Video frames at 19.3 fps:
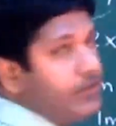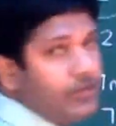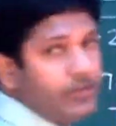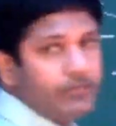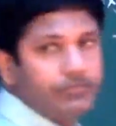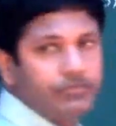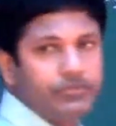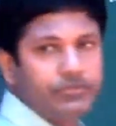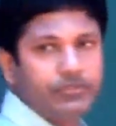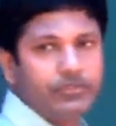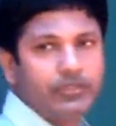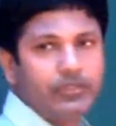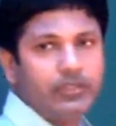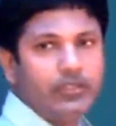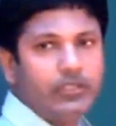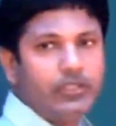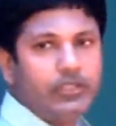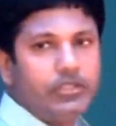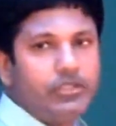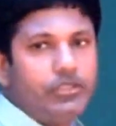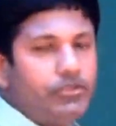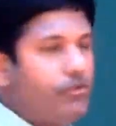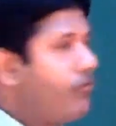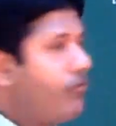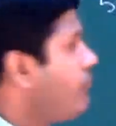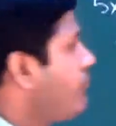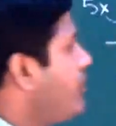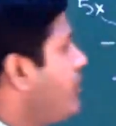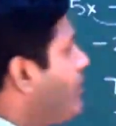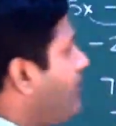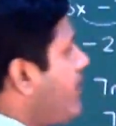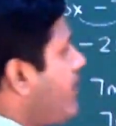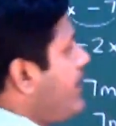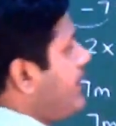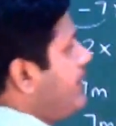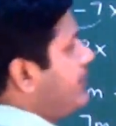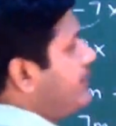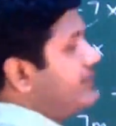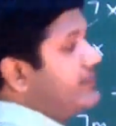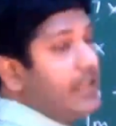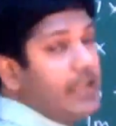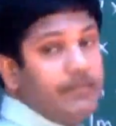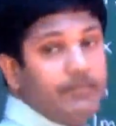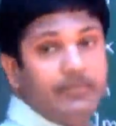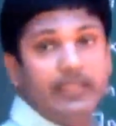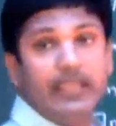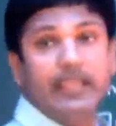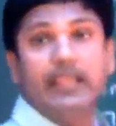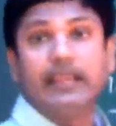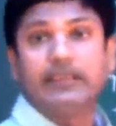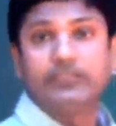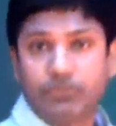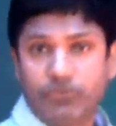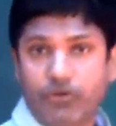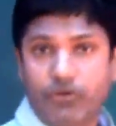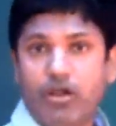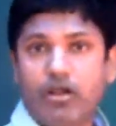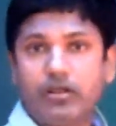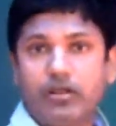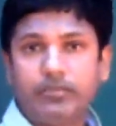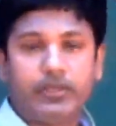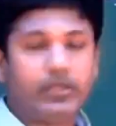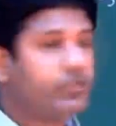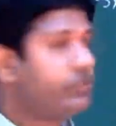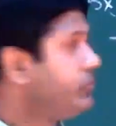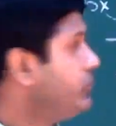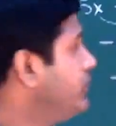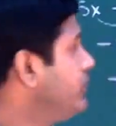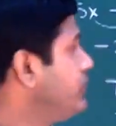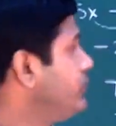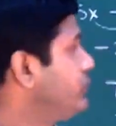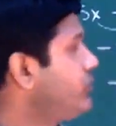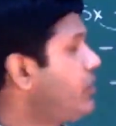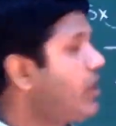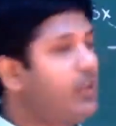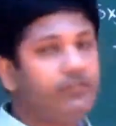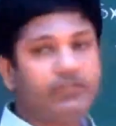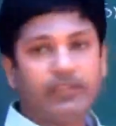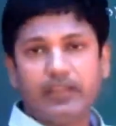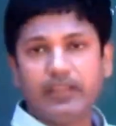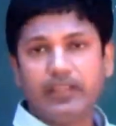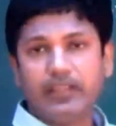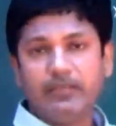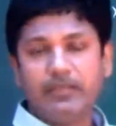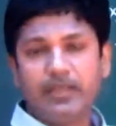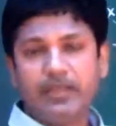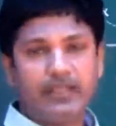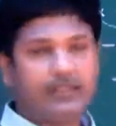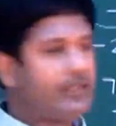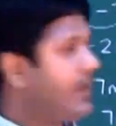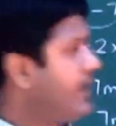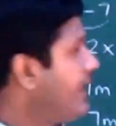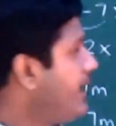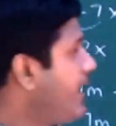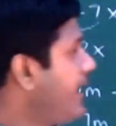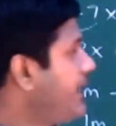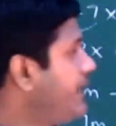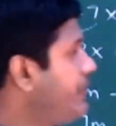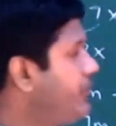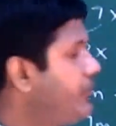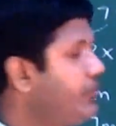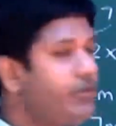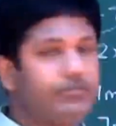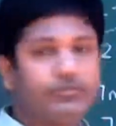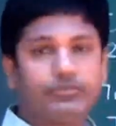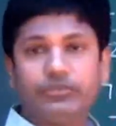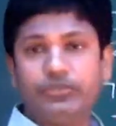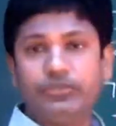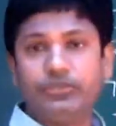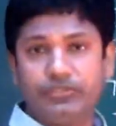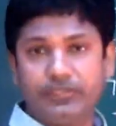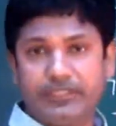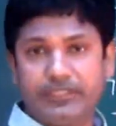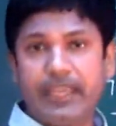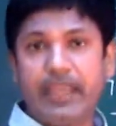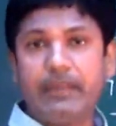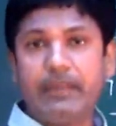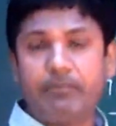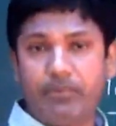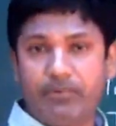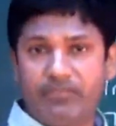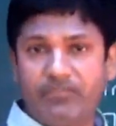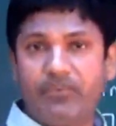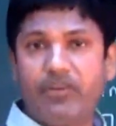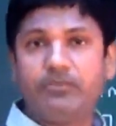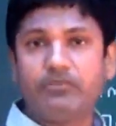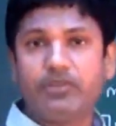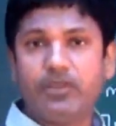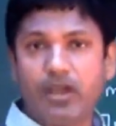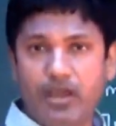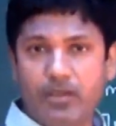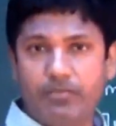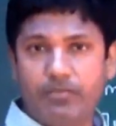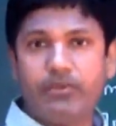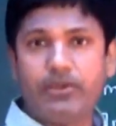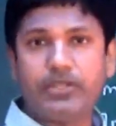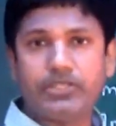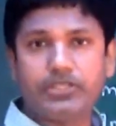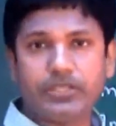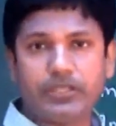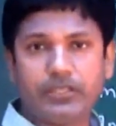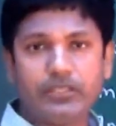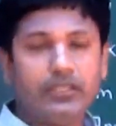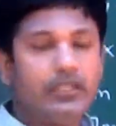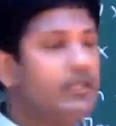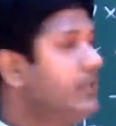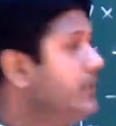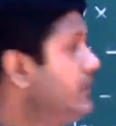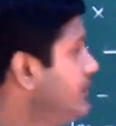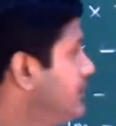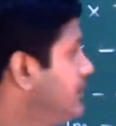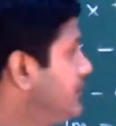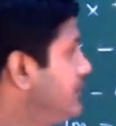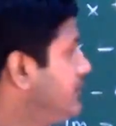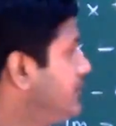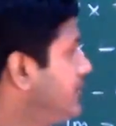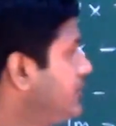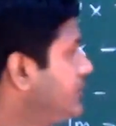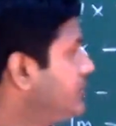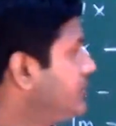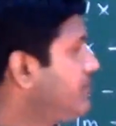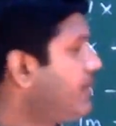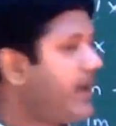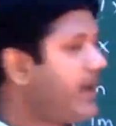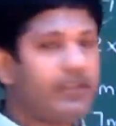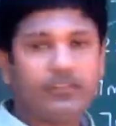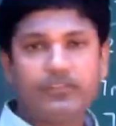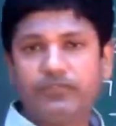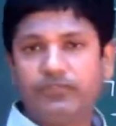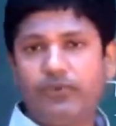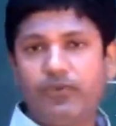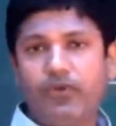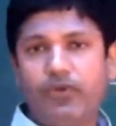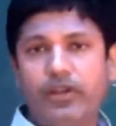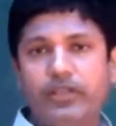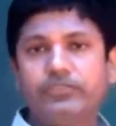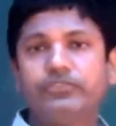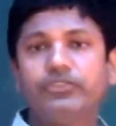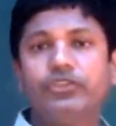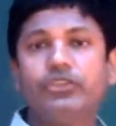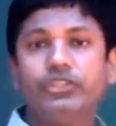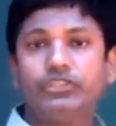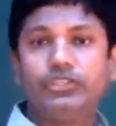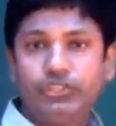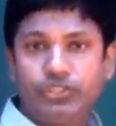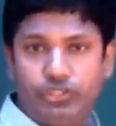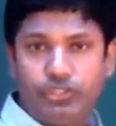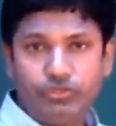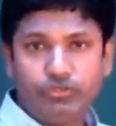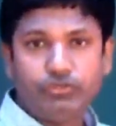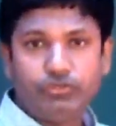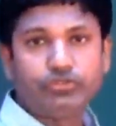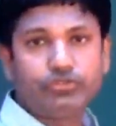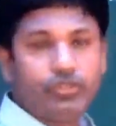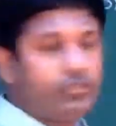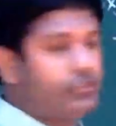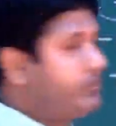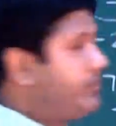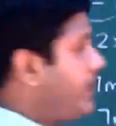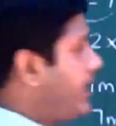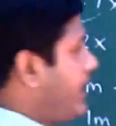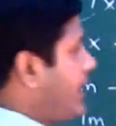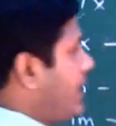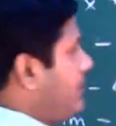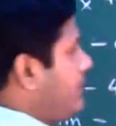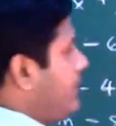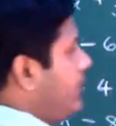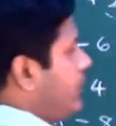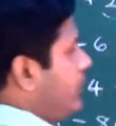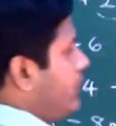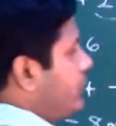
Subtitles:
terms. You rewrite it the same thing, it's wrong, because you didn't solve it, because they are like terms. You can't perform the operation. 6 minus 4 is 2, so it's become